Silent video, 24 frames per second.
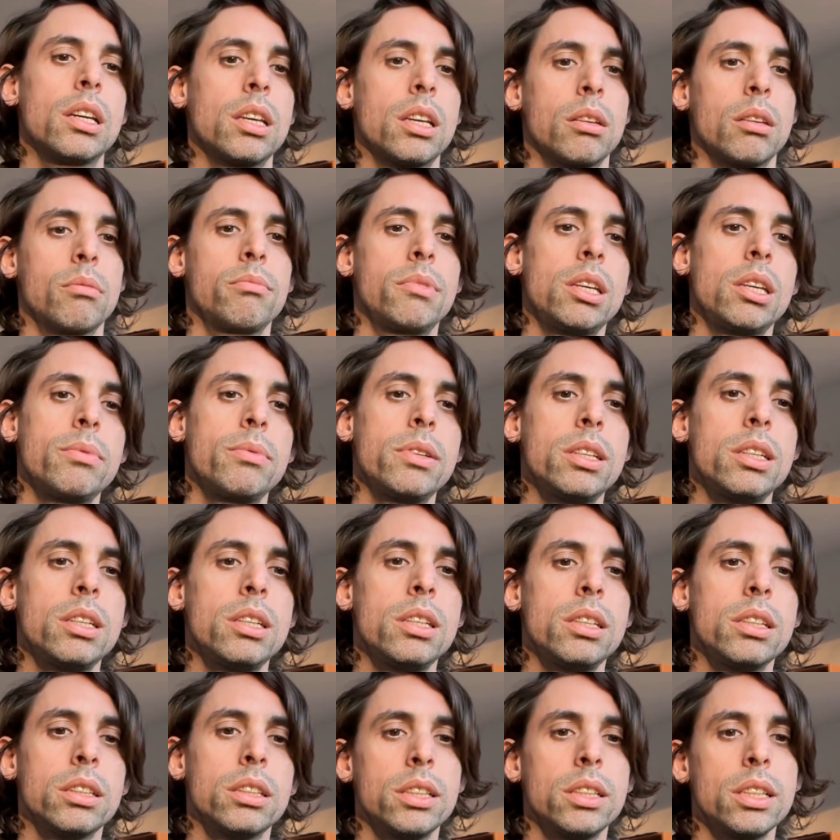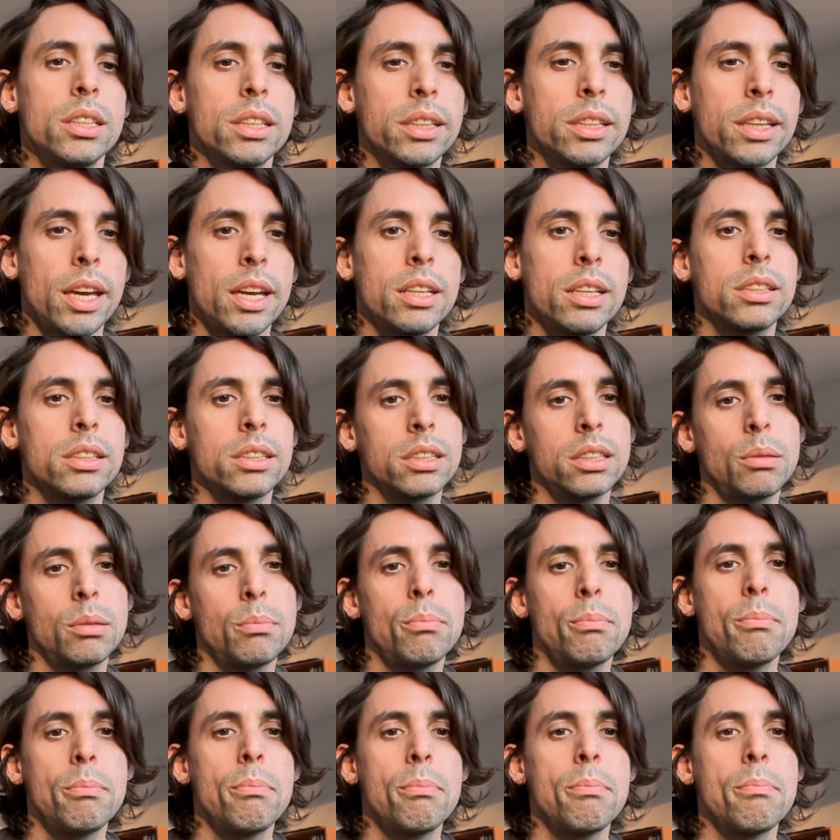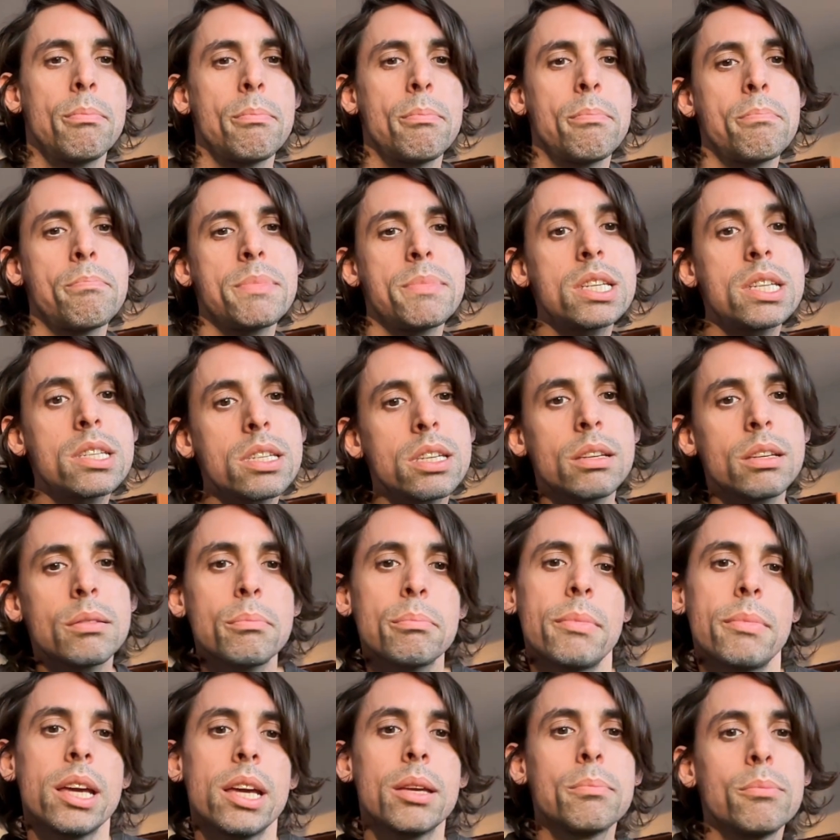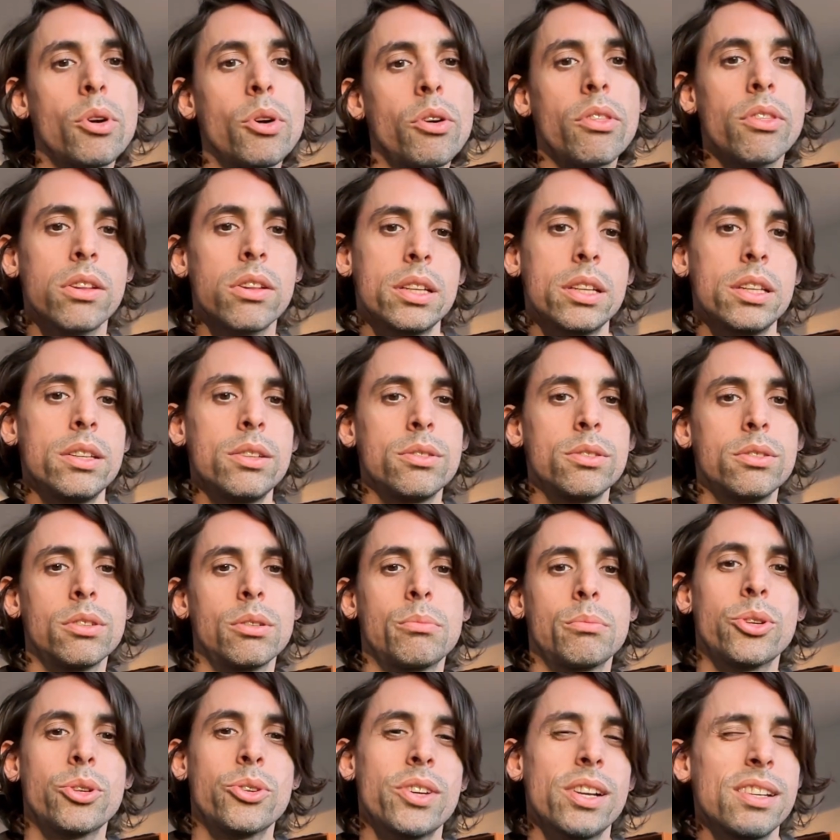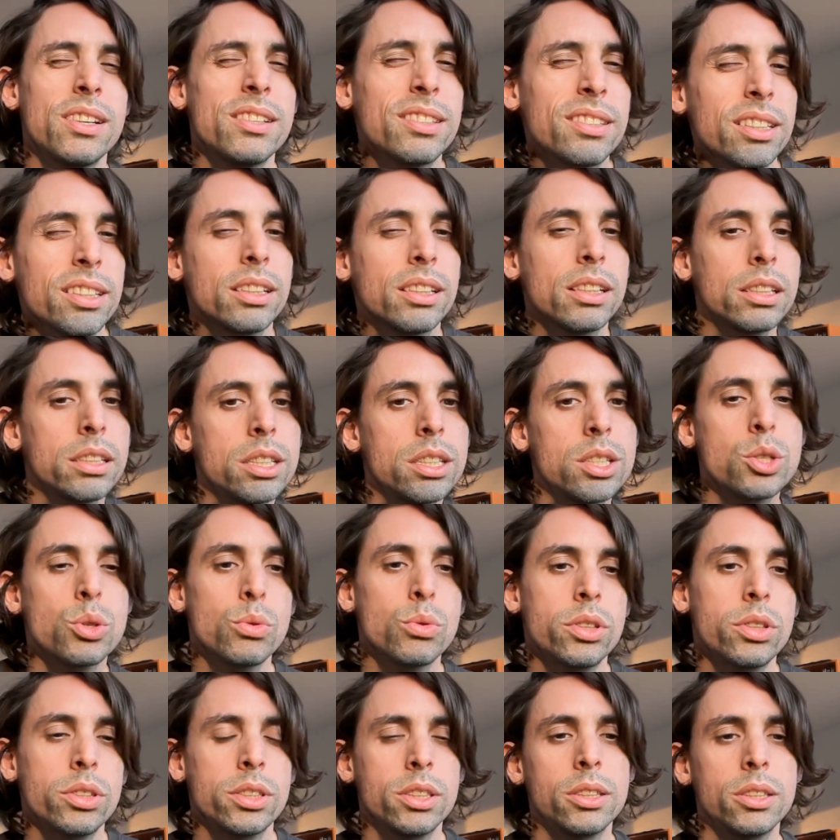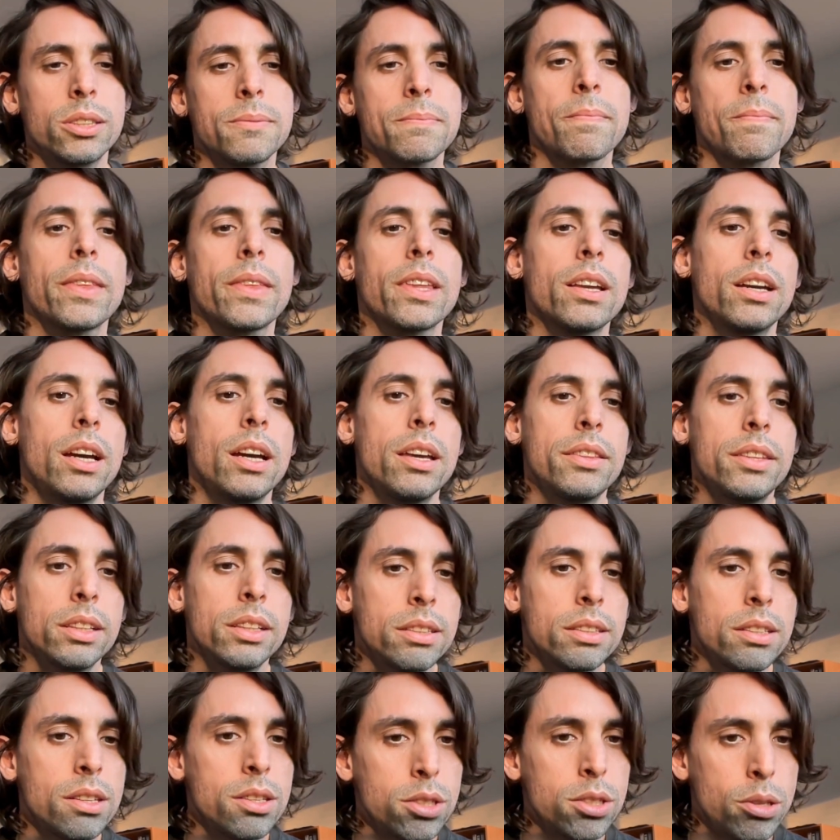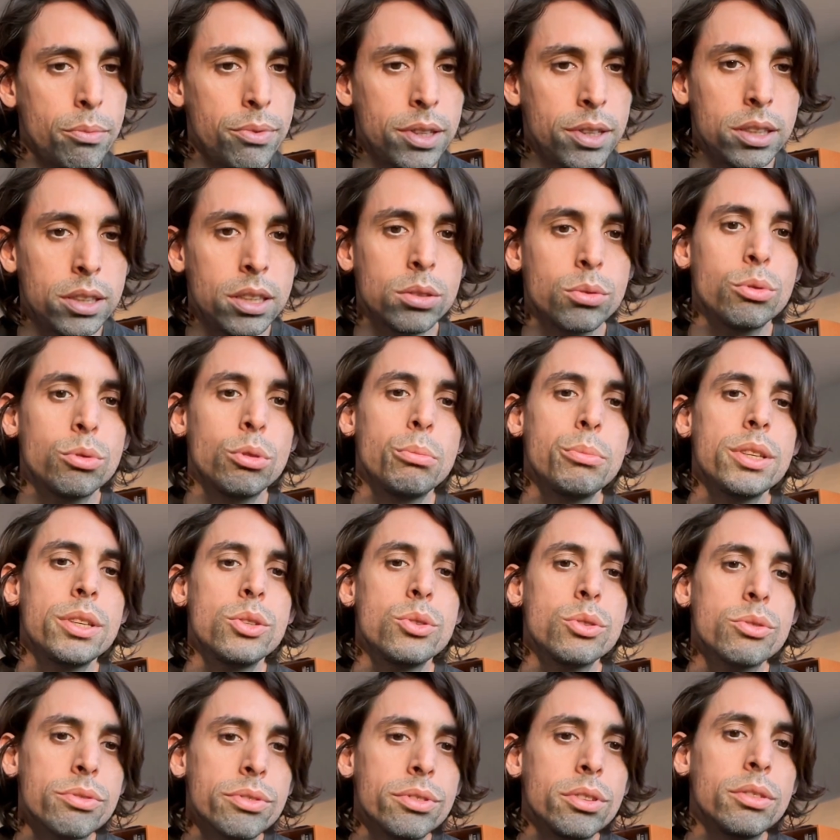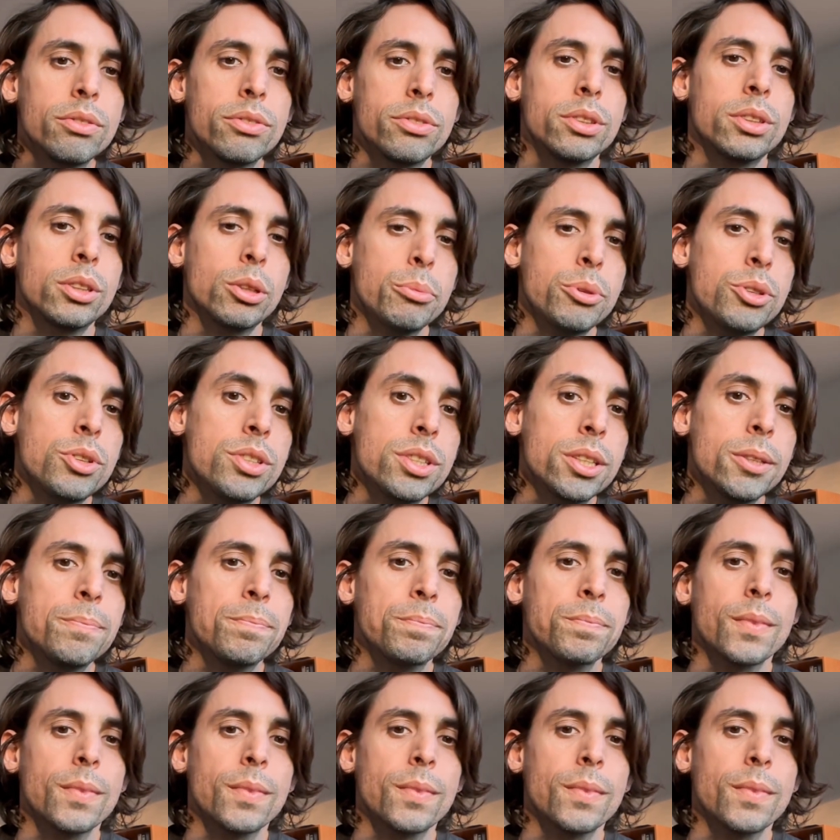Maybe a dedicated meeting bi-monthly or more realistically each quarter. I think this is something that could be useful for the community.